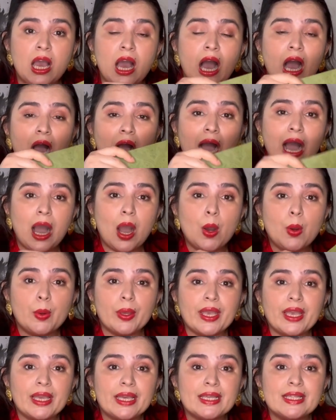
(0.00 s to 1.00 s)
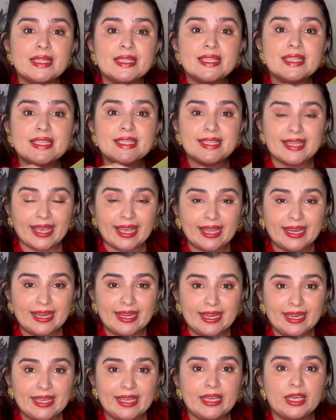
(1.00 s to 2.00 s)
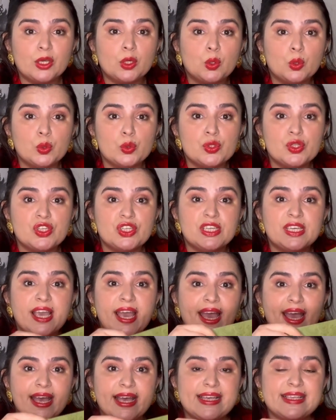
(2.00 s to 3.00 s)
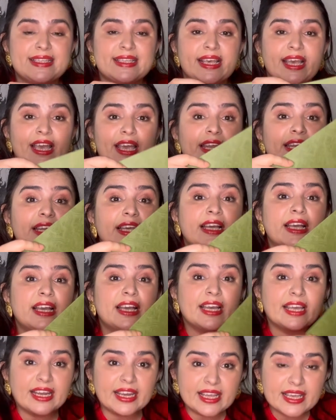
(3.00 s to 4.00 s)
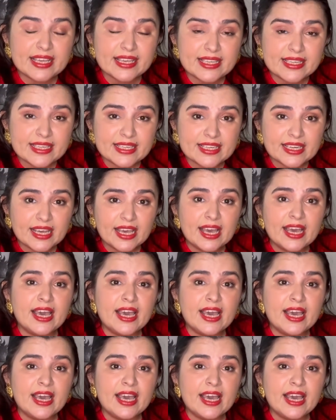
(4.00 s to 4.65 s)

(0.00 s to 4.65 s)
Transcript: how insanely Gucci has increased